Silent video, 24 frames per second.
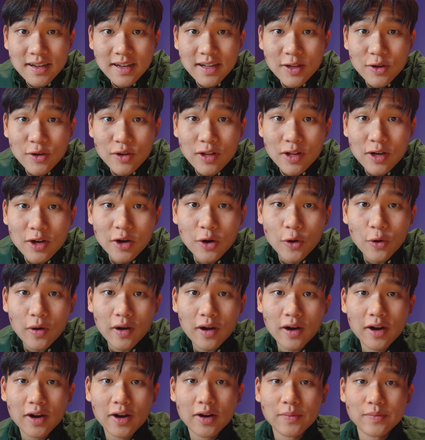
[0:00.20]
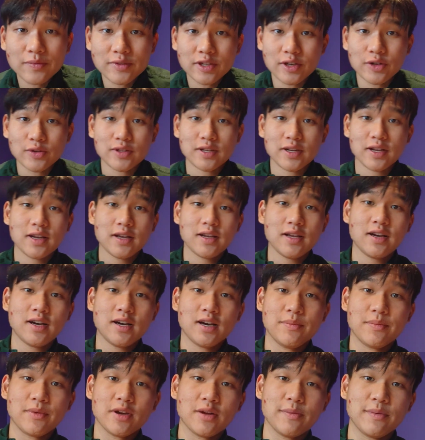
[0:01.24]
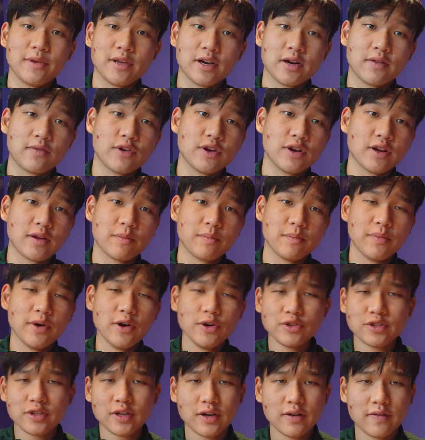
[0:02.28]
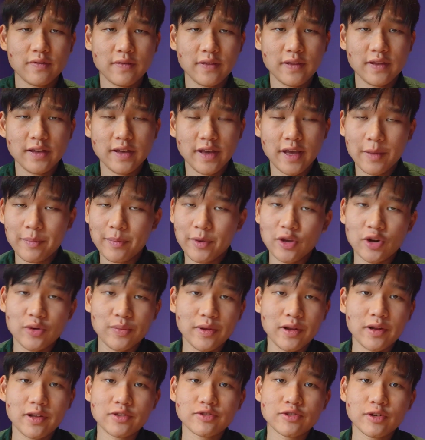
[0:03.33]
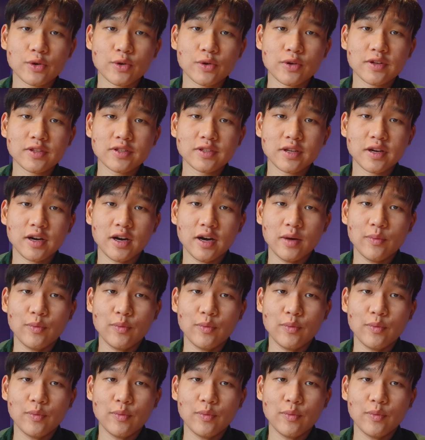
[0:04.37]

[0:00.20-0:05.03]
Hello, hello. So today I'm going to be covering most of the AP European History course,